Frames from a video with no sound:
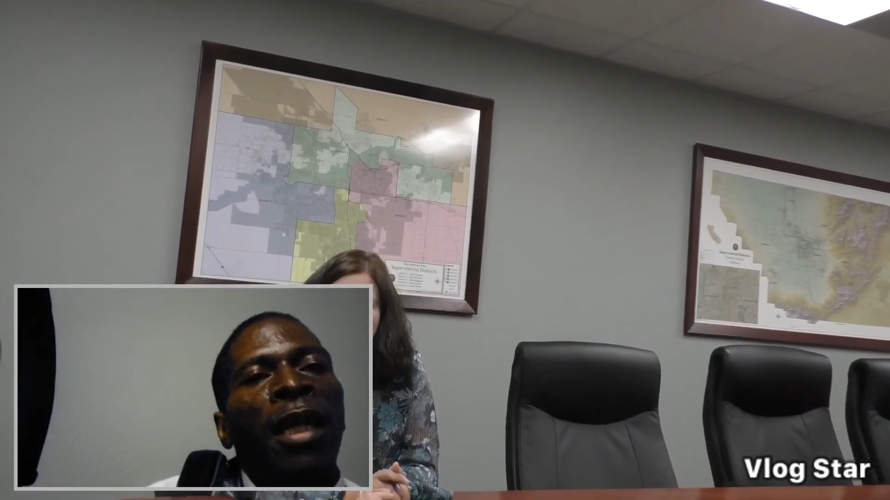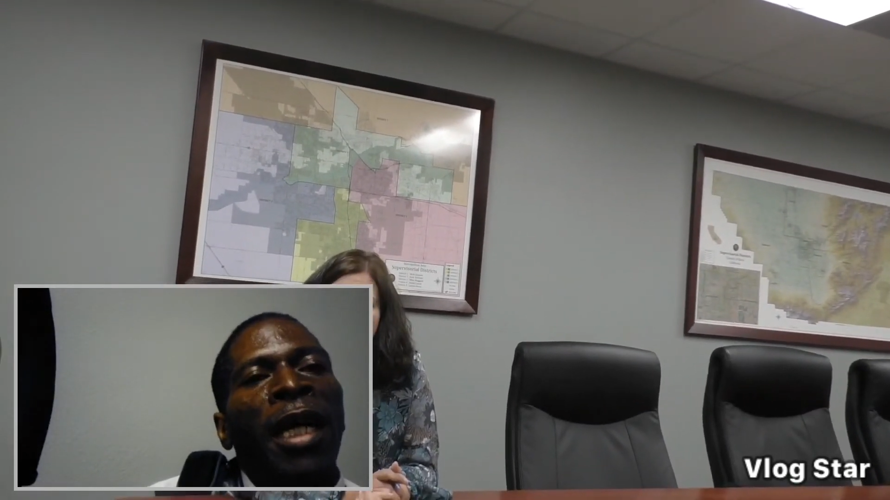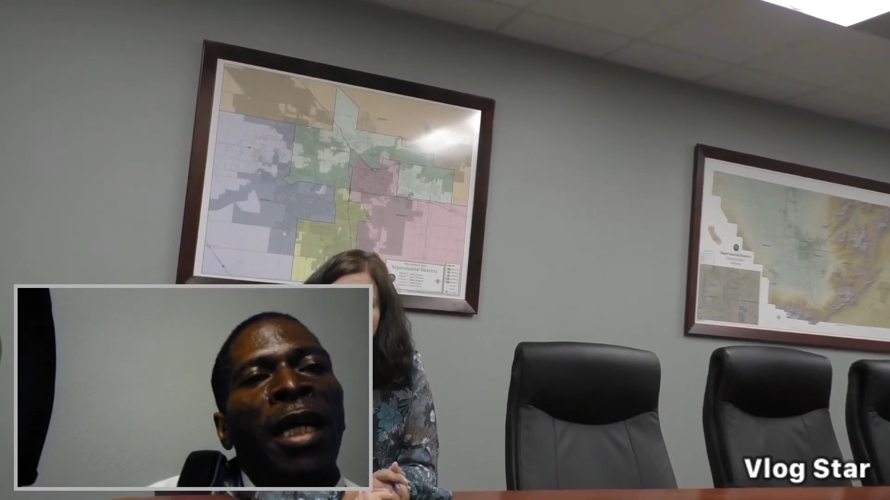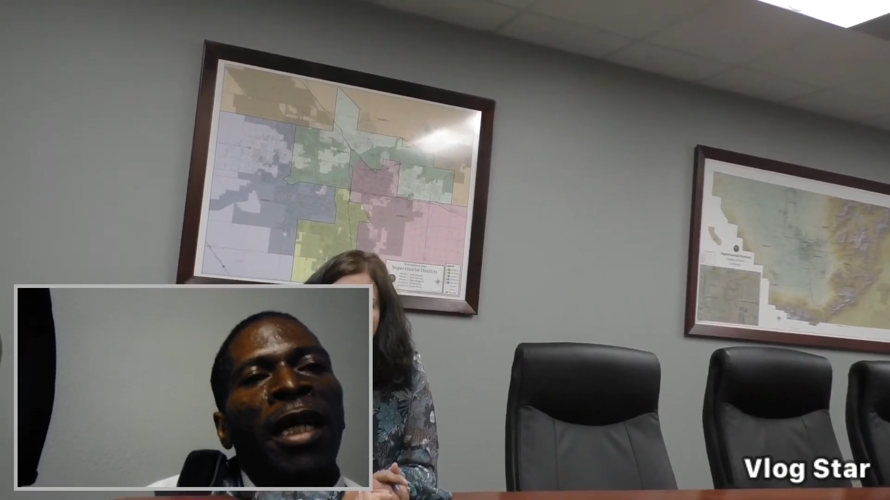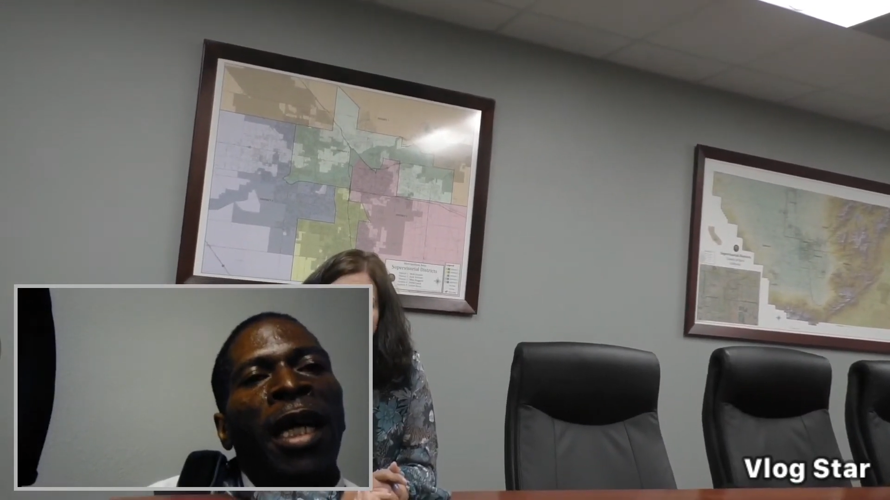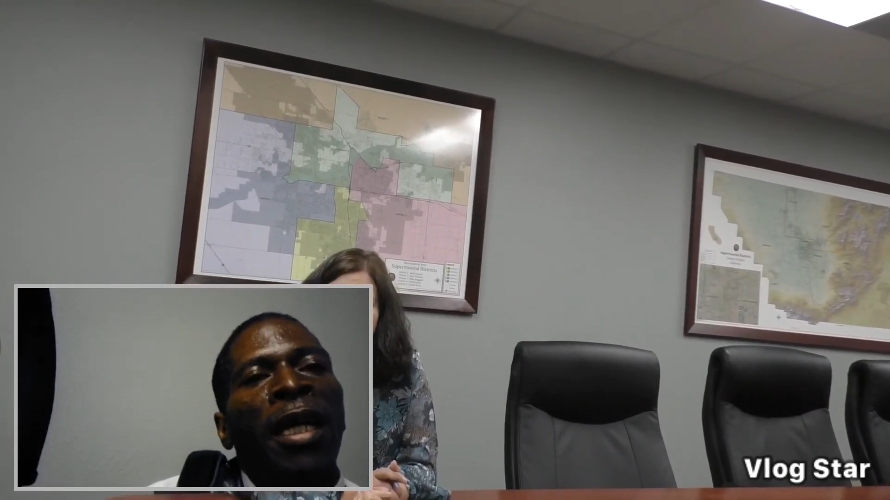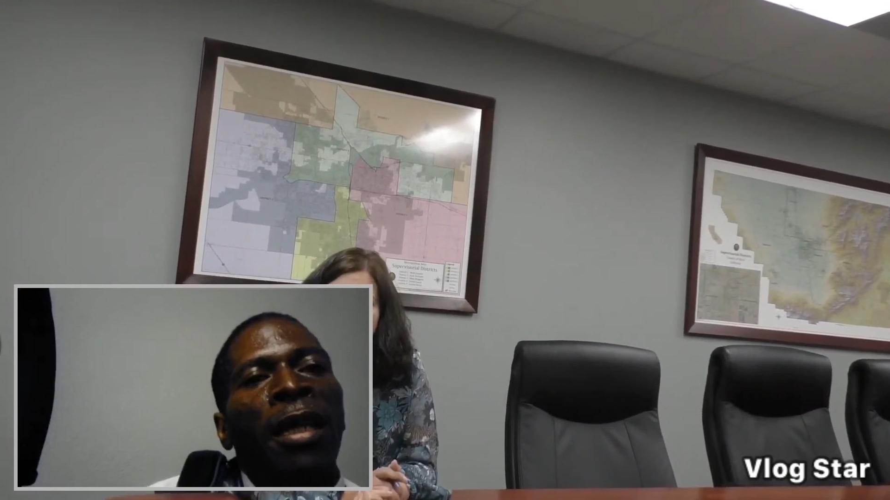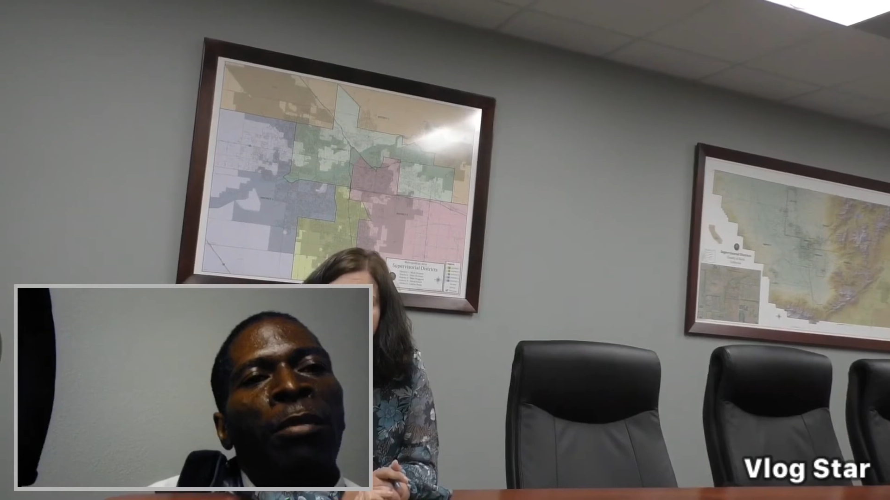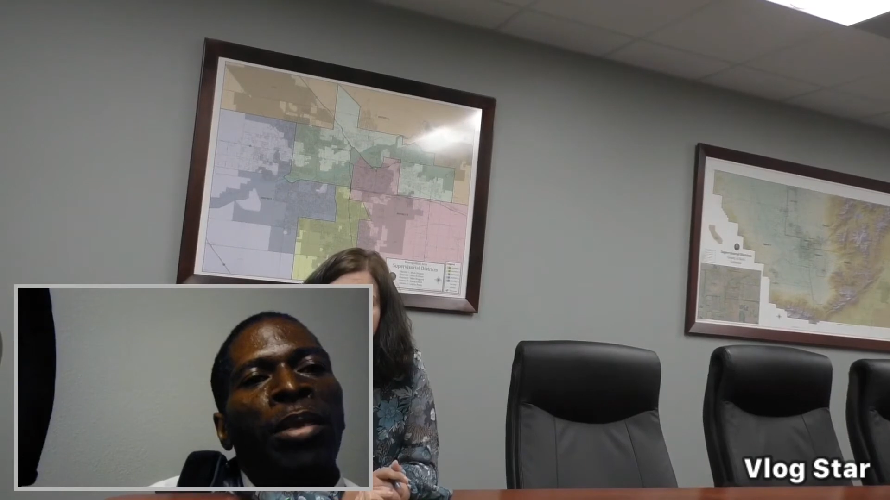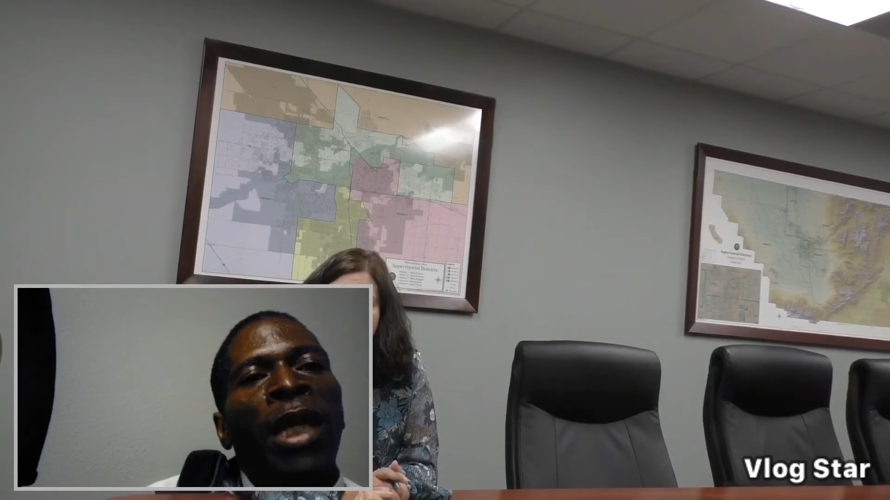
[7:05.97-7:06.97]
ADA
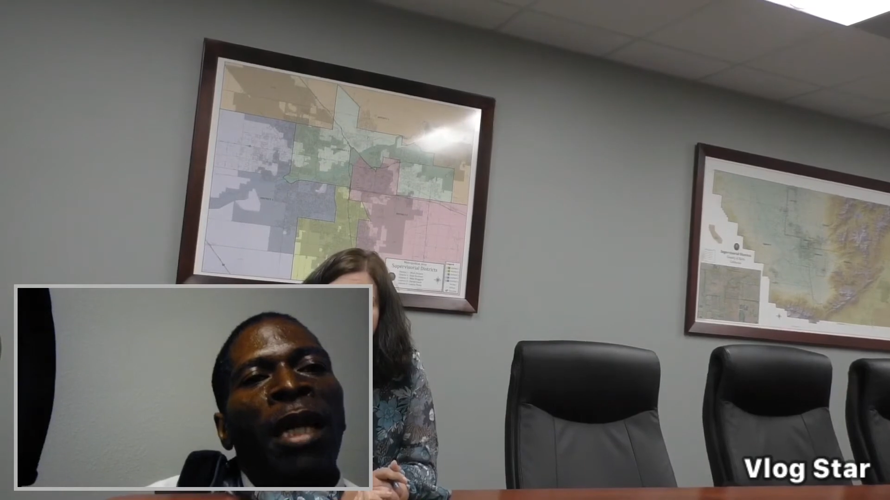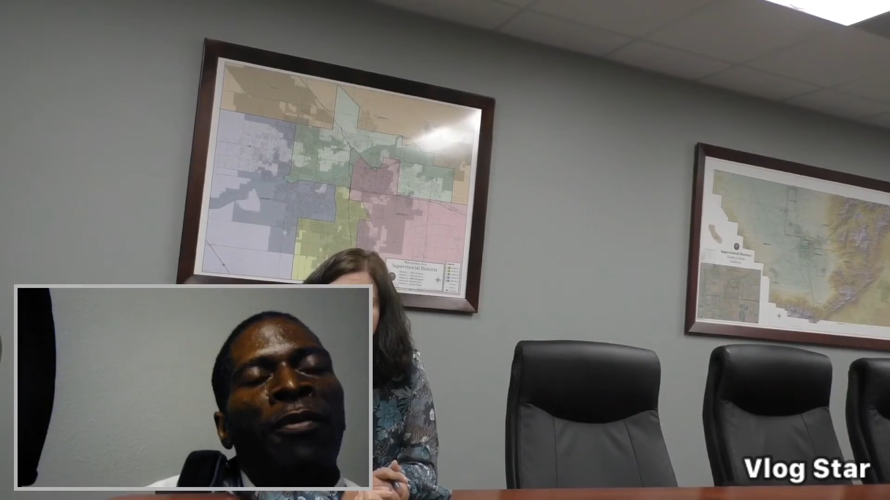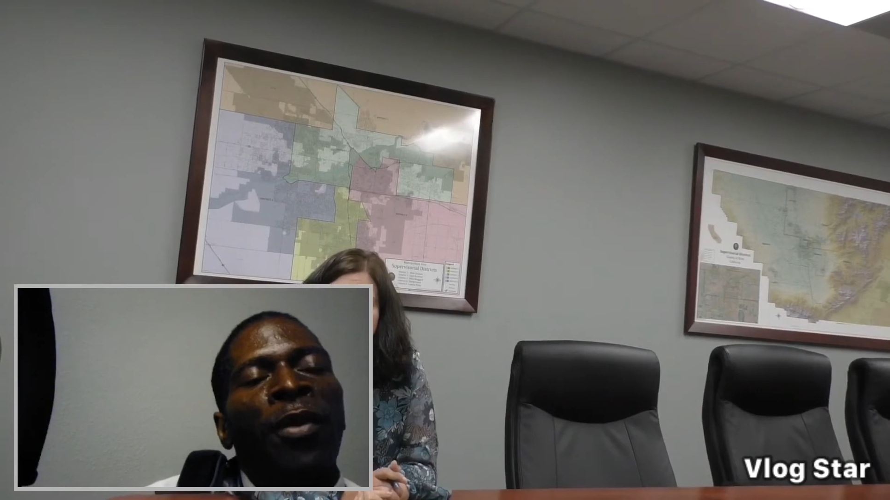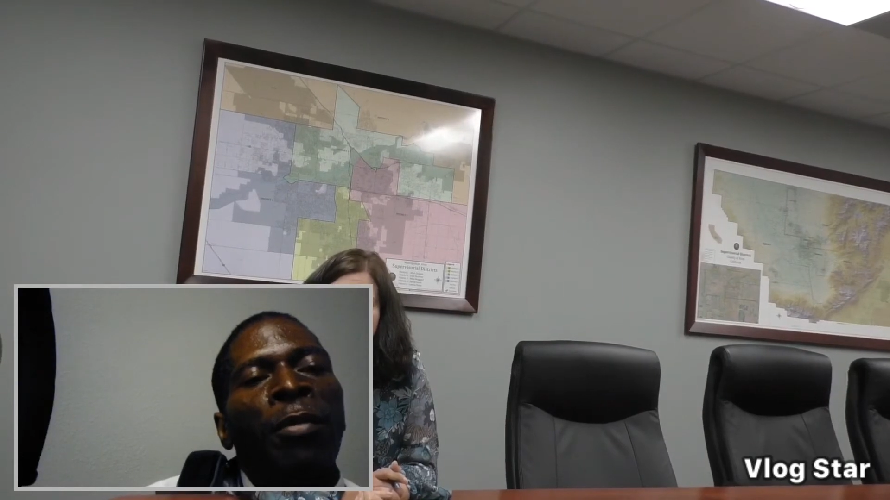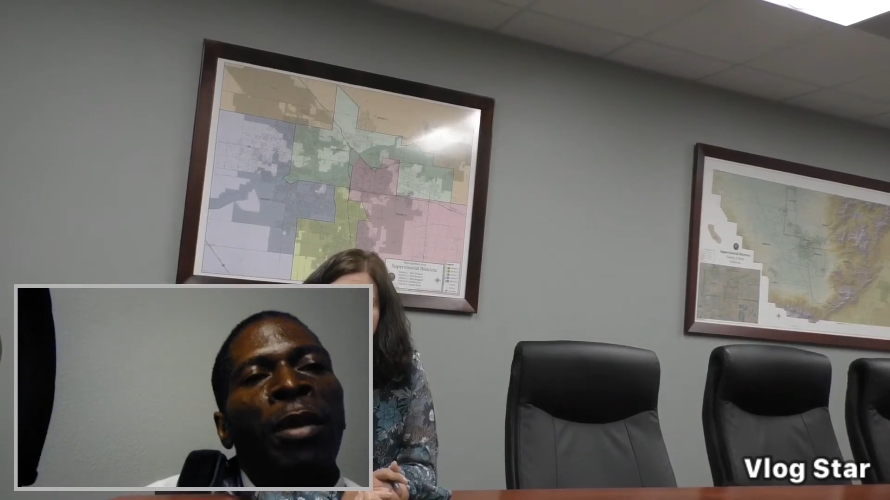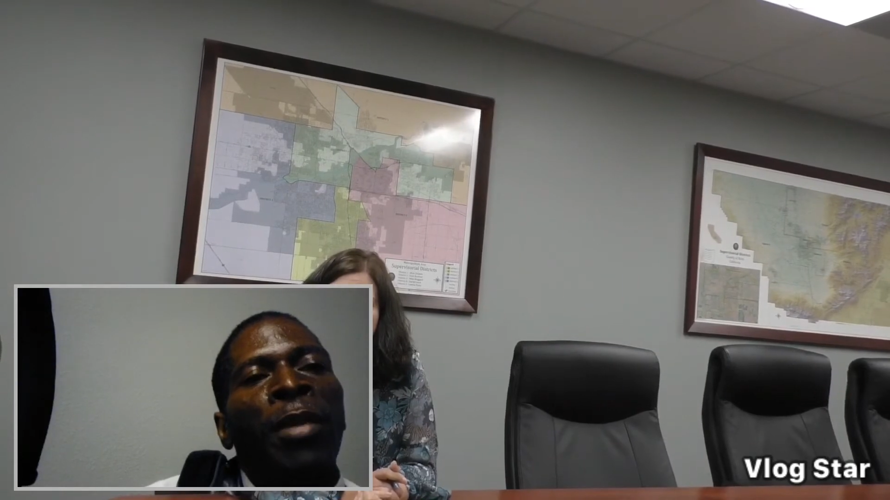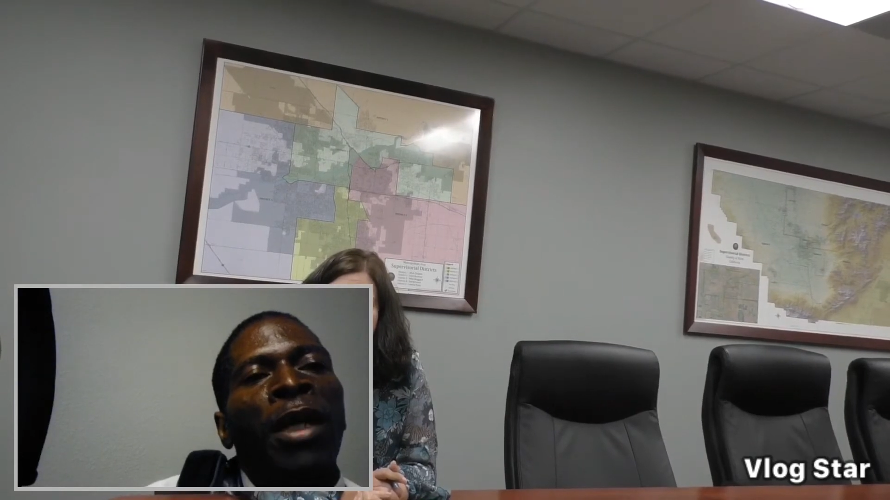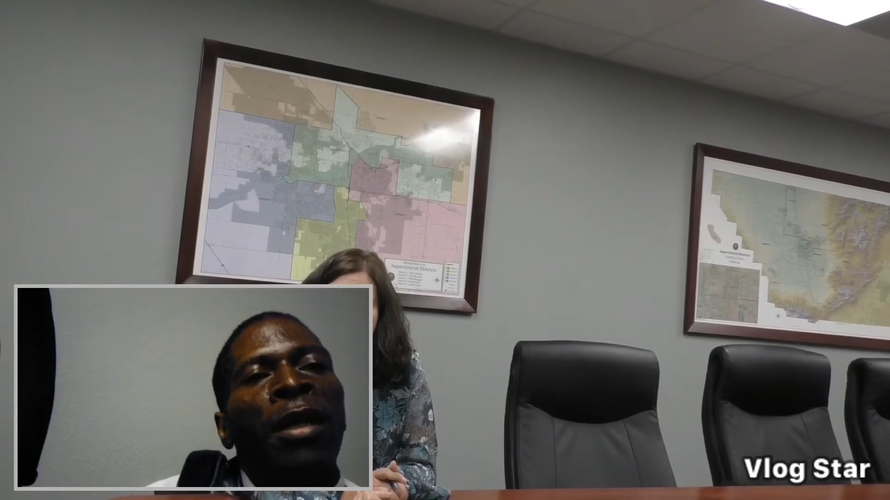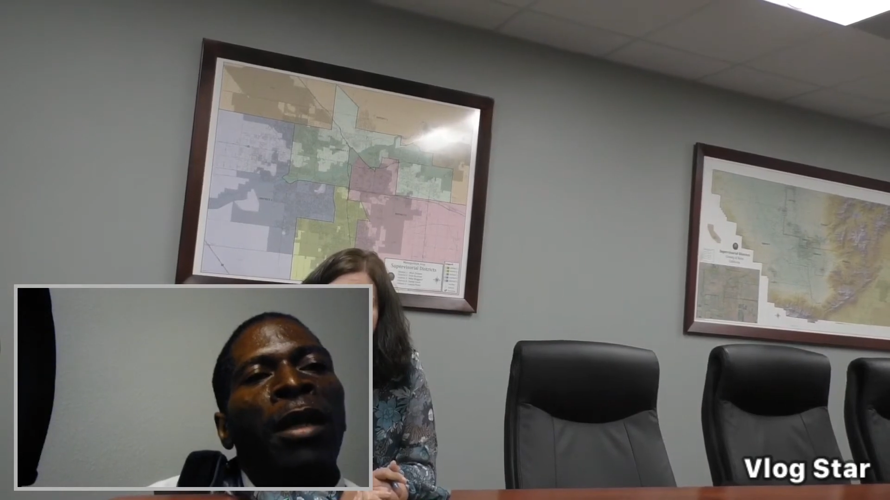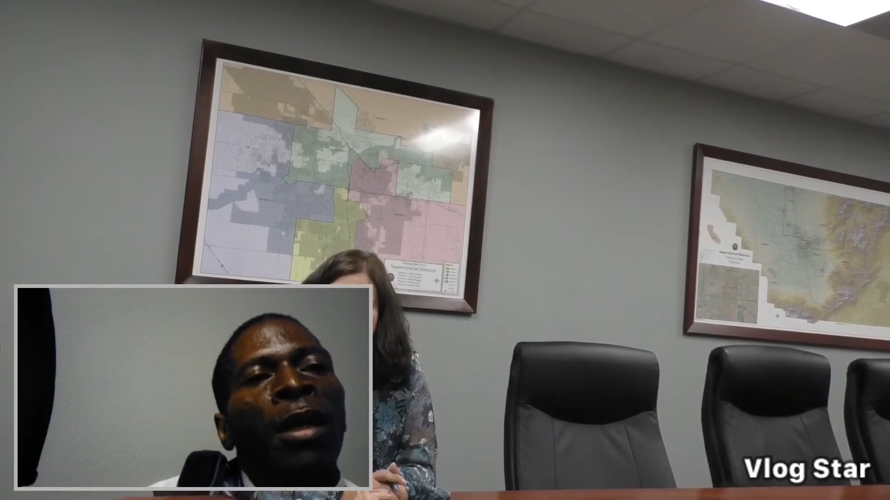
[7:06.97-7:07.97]
compliant for me, but